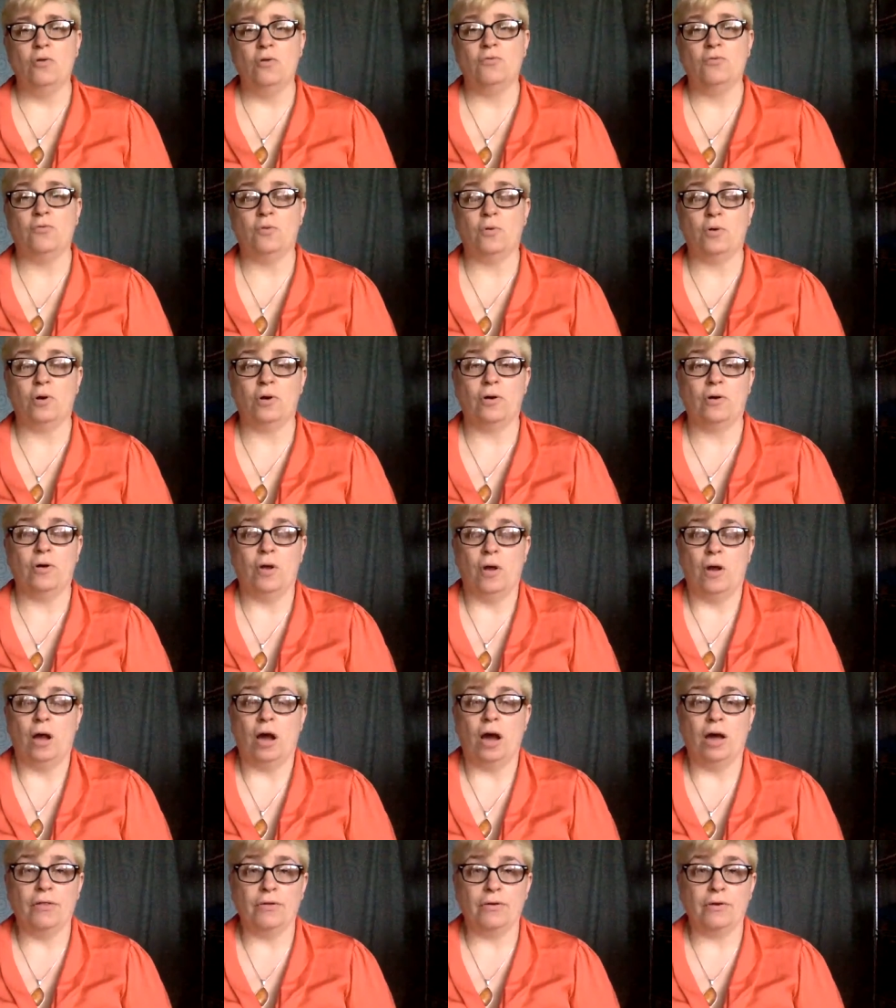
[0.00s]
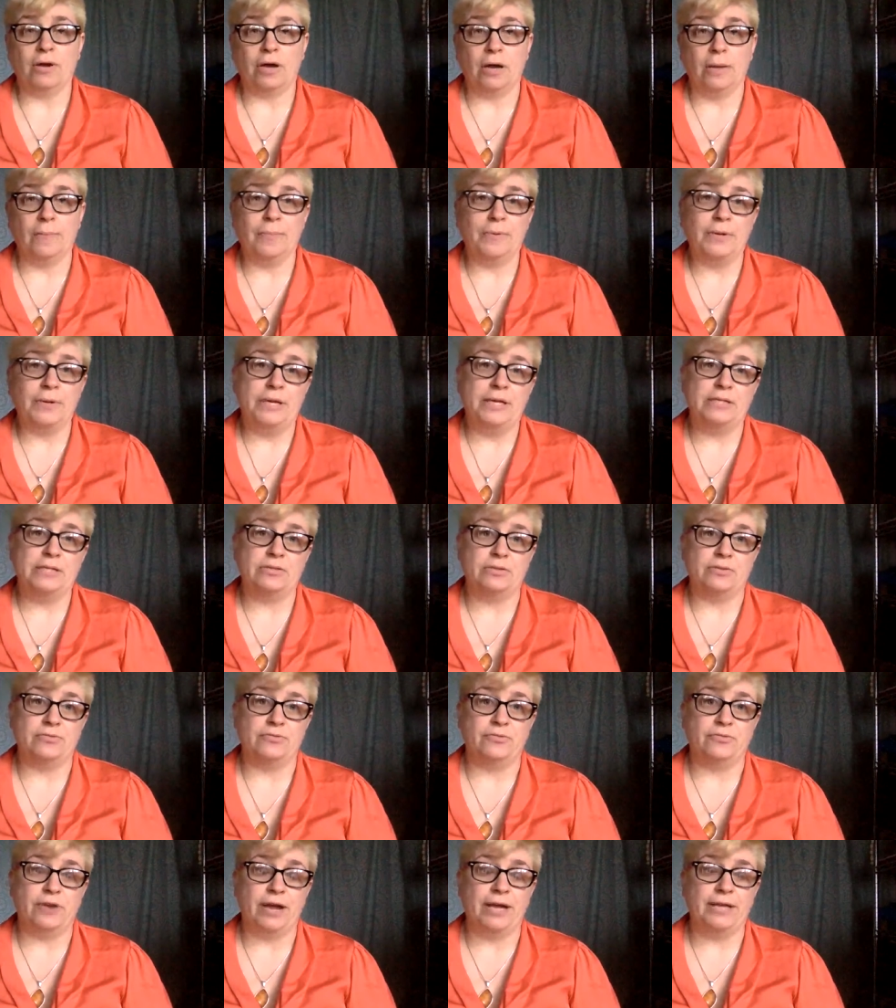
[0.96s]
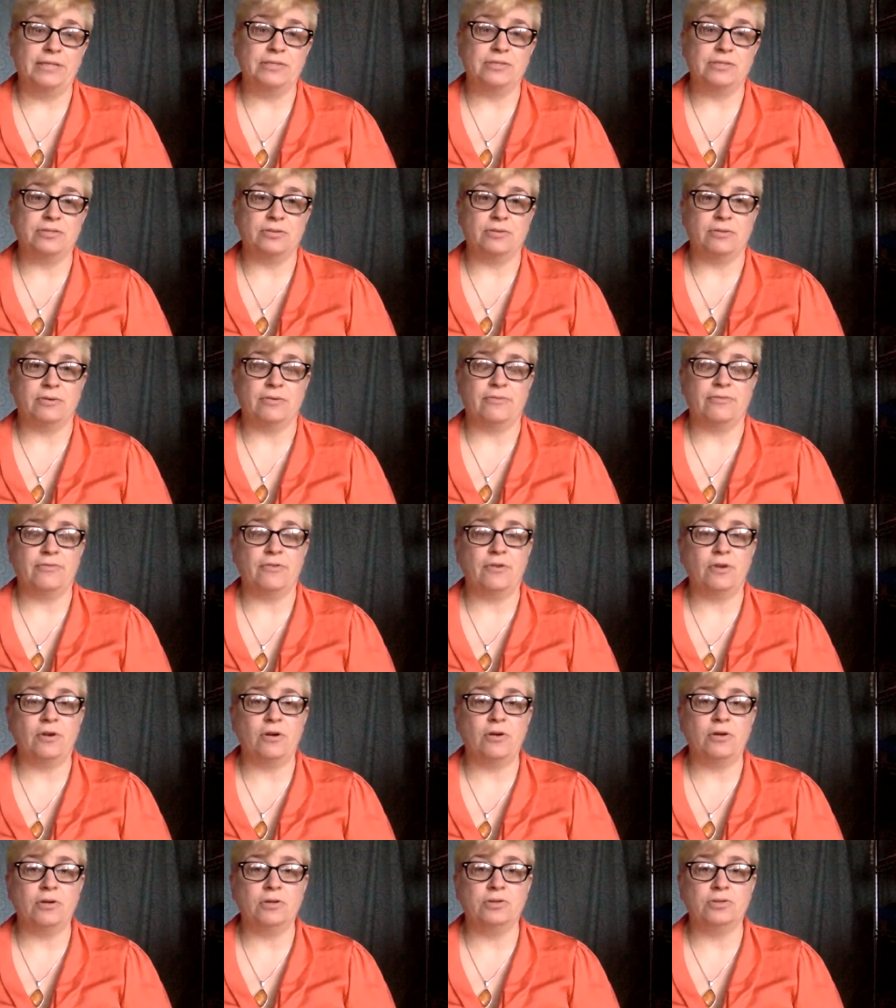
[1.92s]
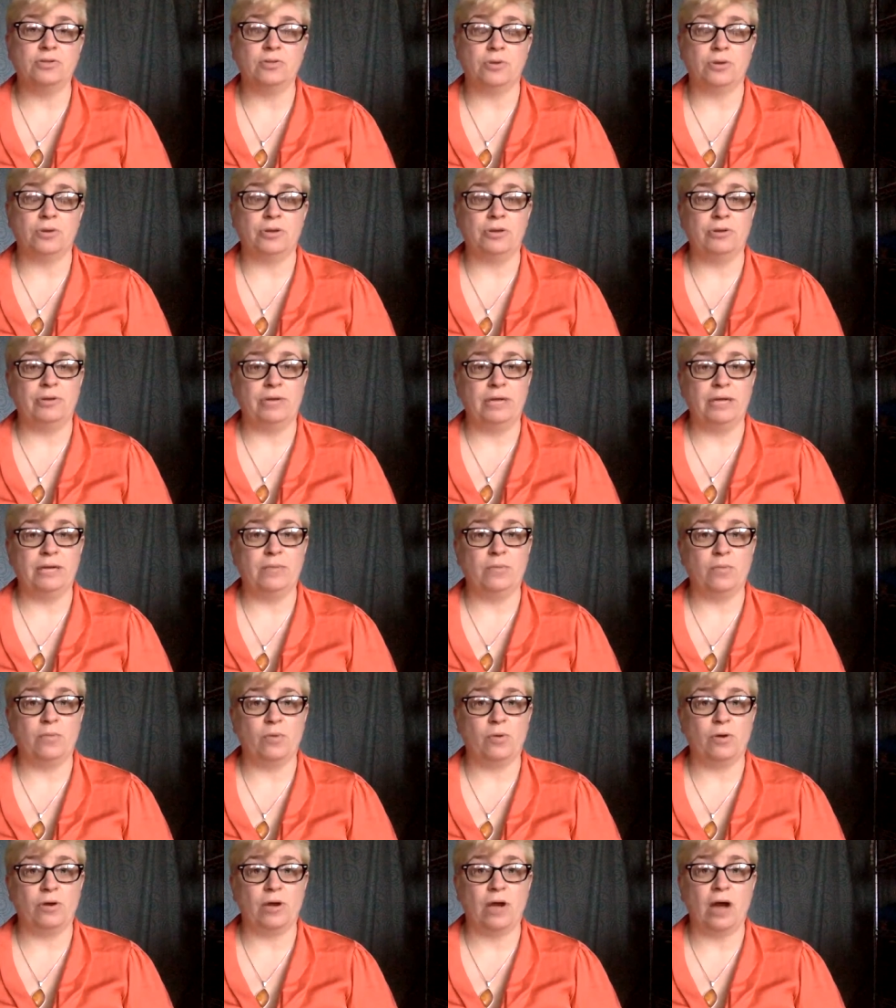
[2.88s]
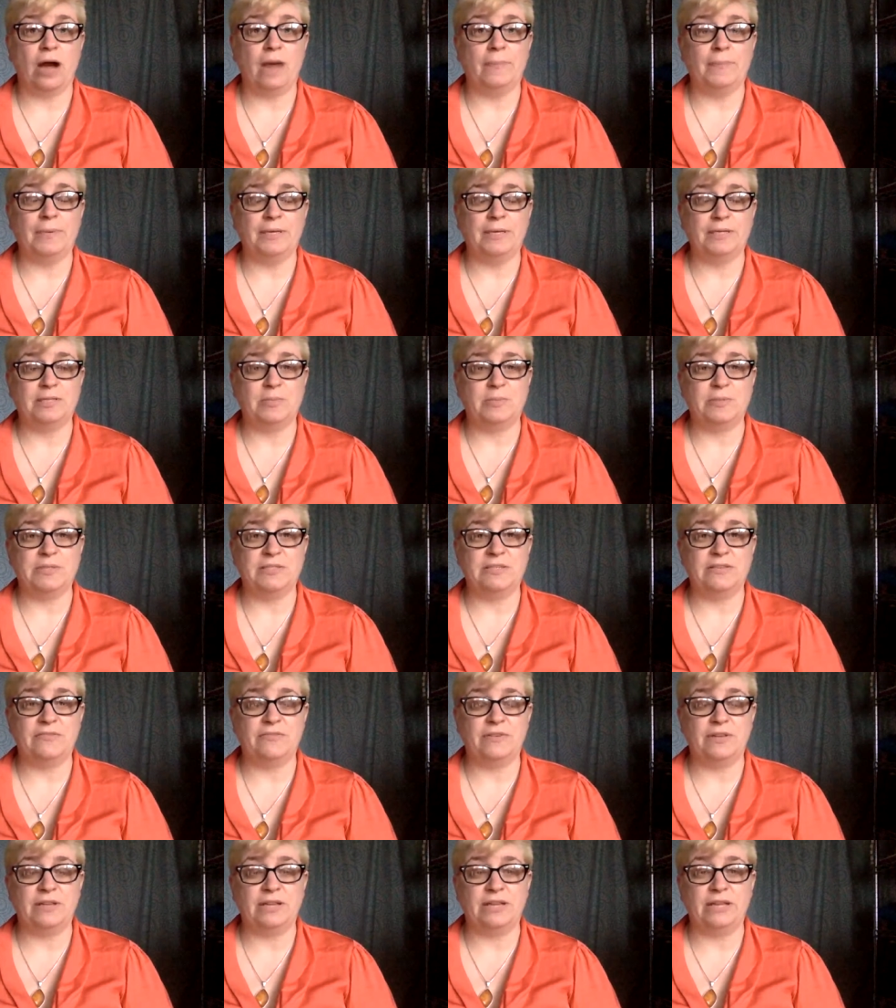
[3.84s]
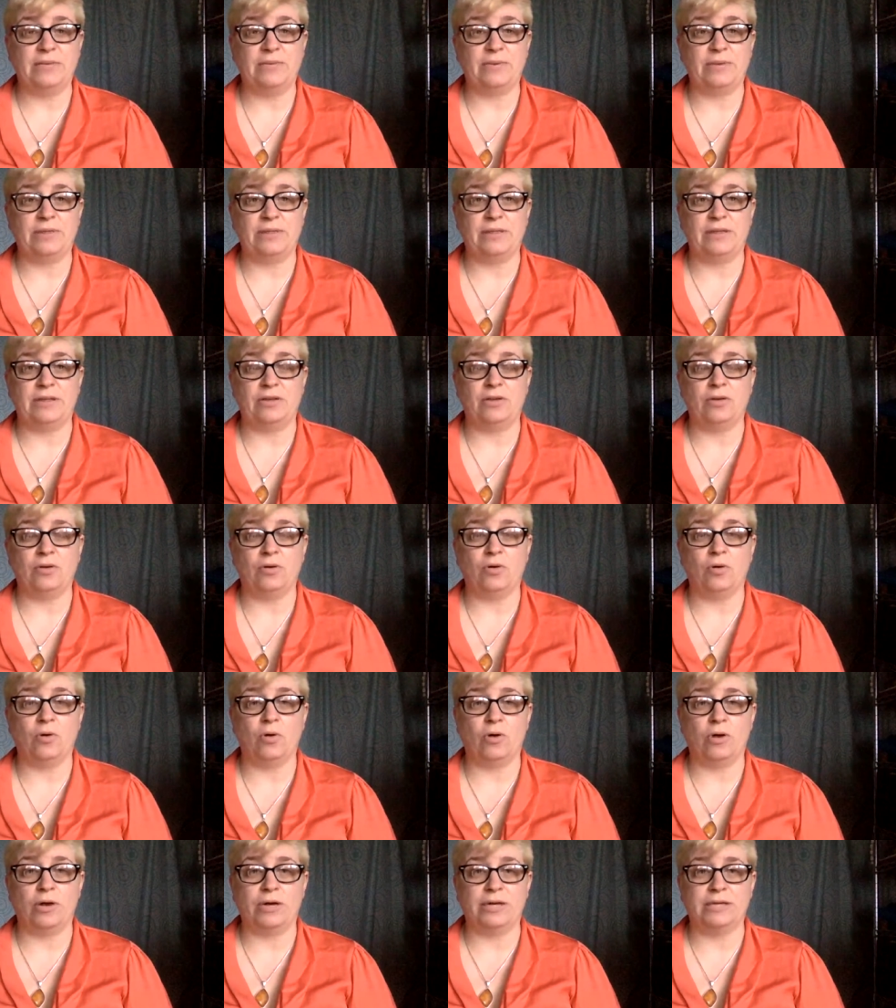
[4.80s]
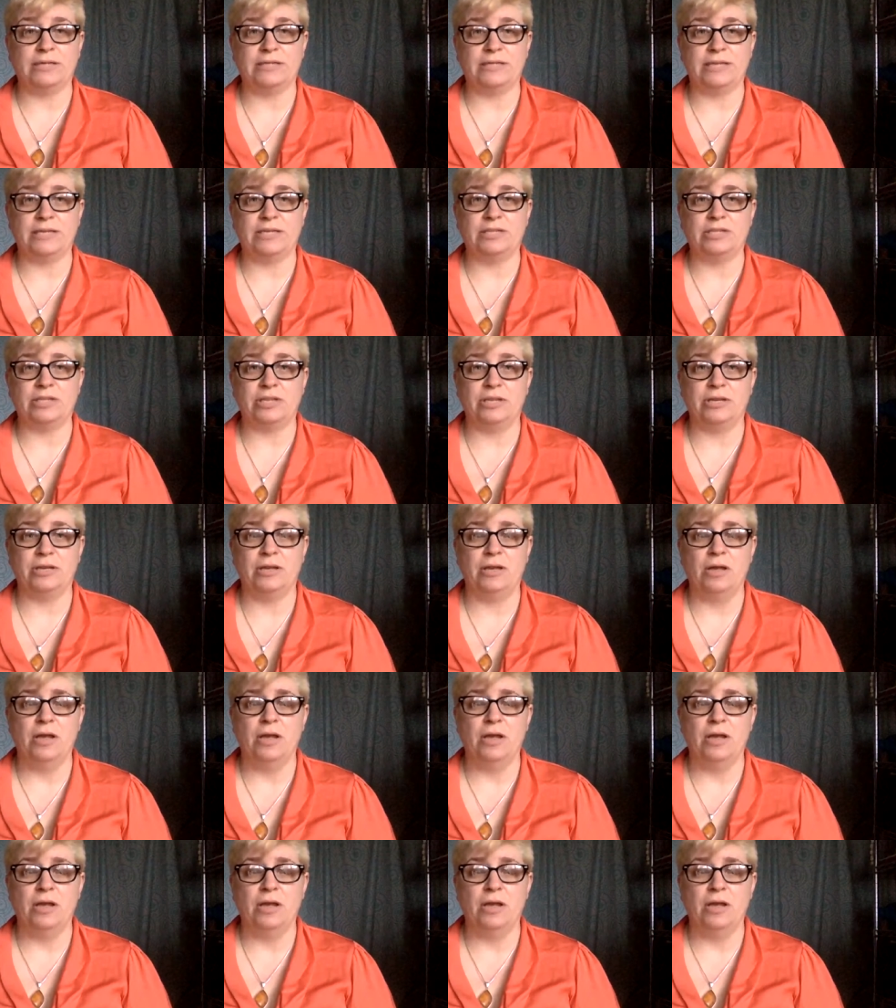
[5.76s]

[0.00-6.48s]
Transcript: for other companies or friends or referrals, or you need more copies specifically within your organization,